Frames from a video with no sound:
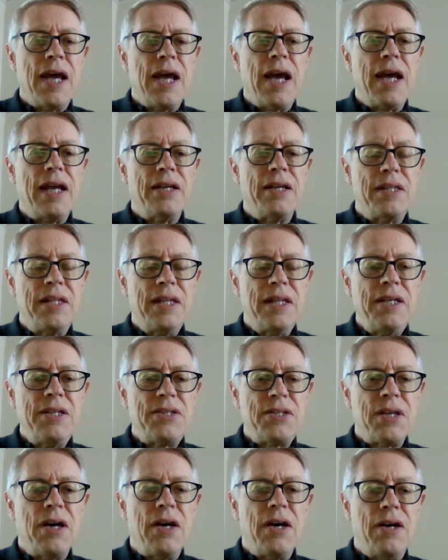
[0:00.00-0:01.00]
And
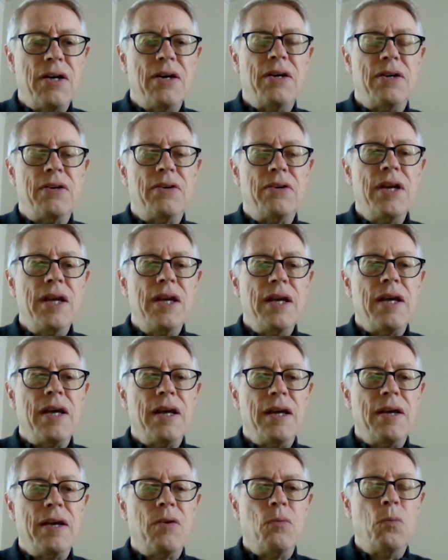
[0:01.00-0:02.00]
these are
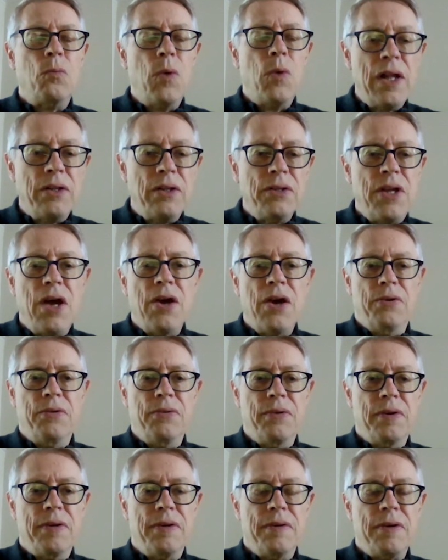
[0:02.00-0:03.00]
well known,
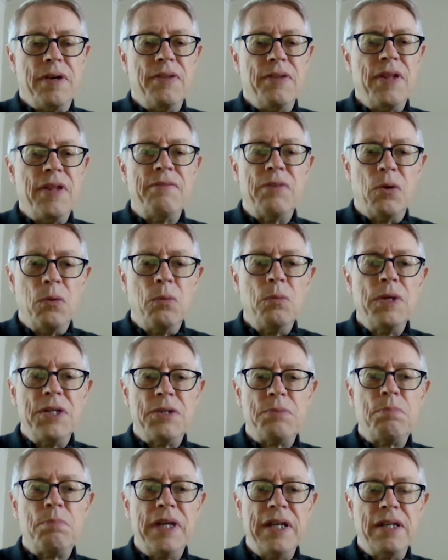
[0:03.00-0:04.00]
and they've always
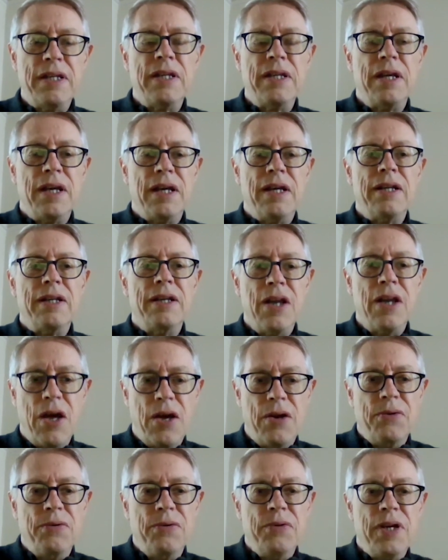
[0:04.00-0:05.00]
been
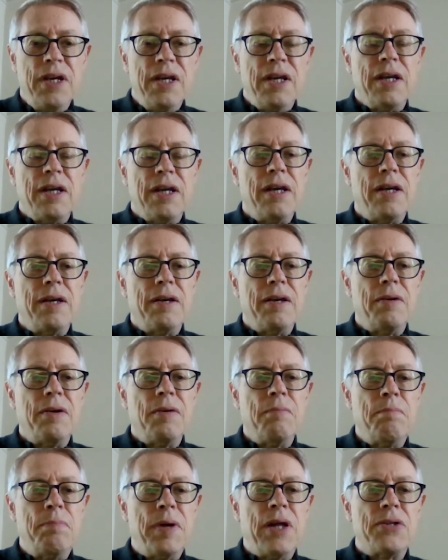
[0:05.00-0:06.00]
known,
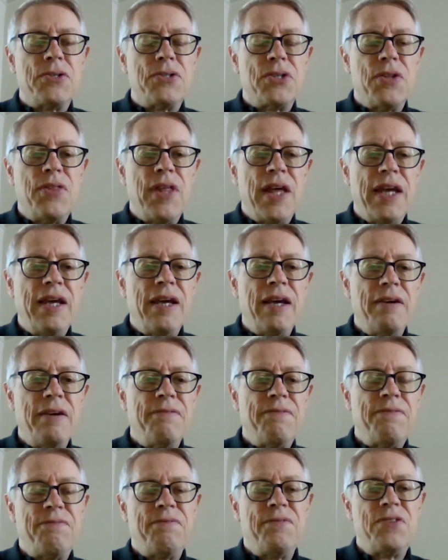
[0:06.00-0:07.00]
but they
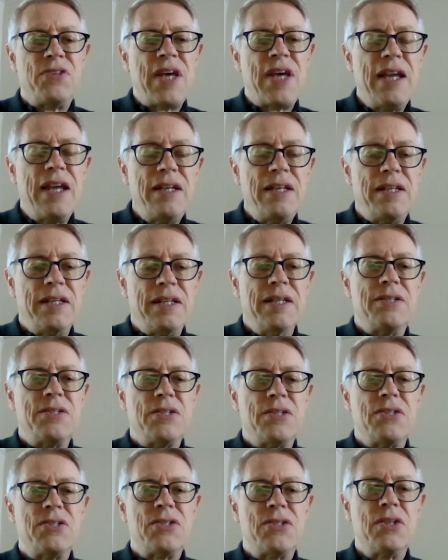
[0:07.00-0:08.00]
have tended
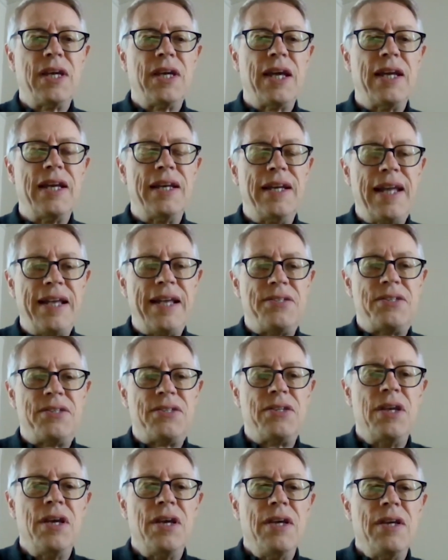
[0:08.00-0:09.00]
to get less